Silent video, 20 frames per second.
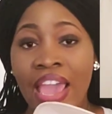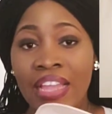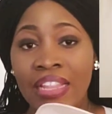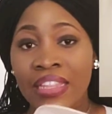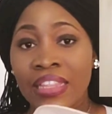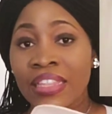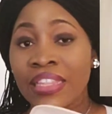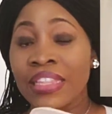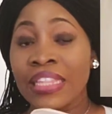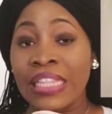
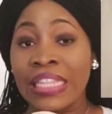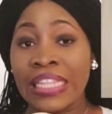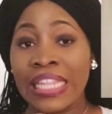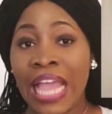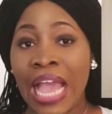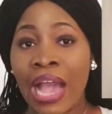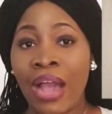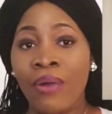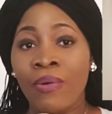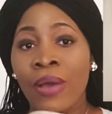and
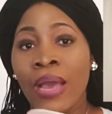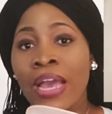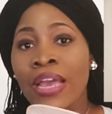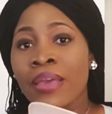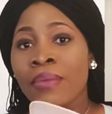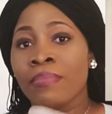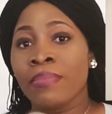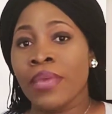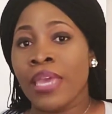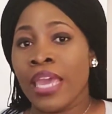now
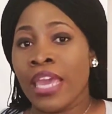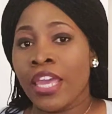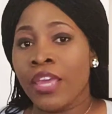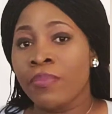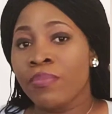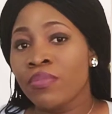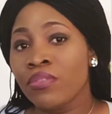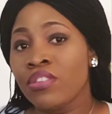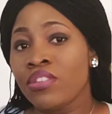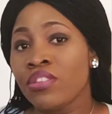I'm
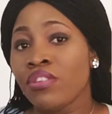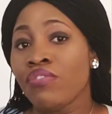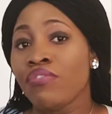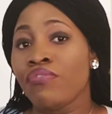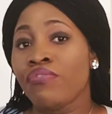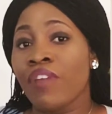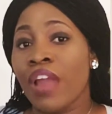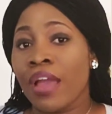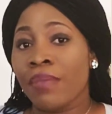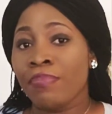able to
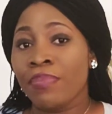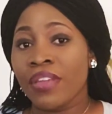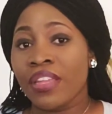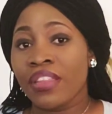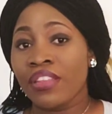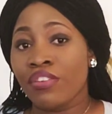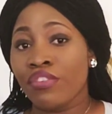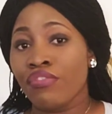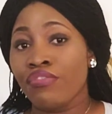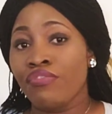wrap
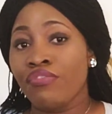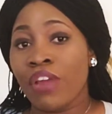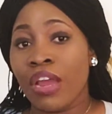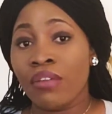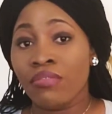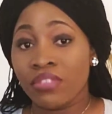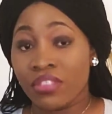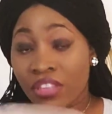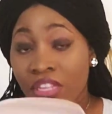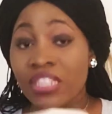it
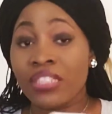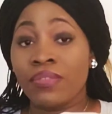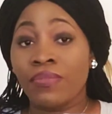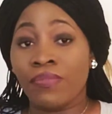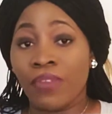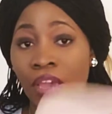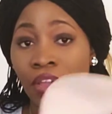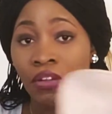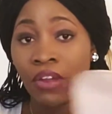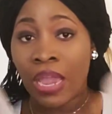around this
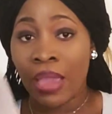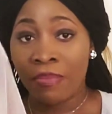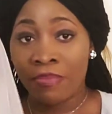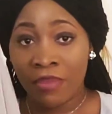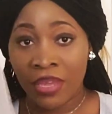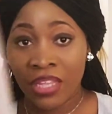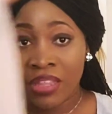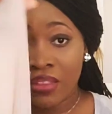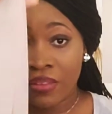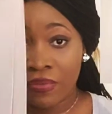Velcro.
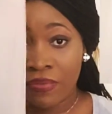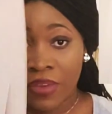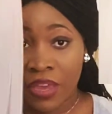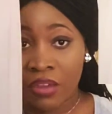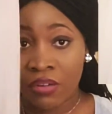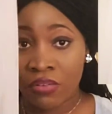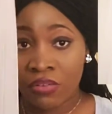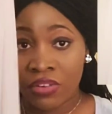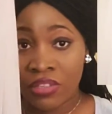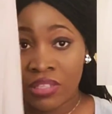I mean the
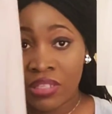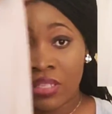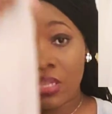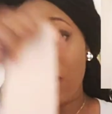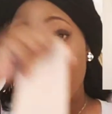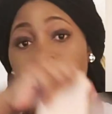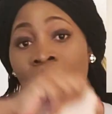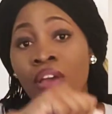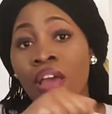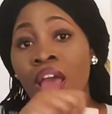Velcro
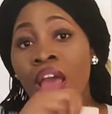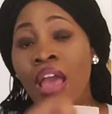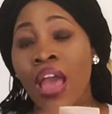itself.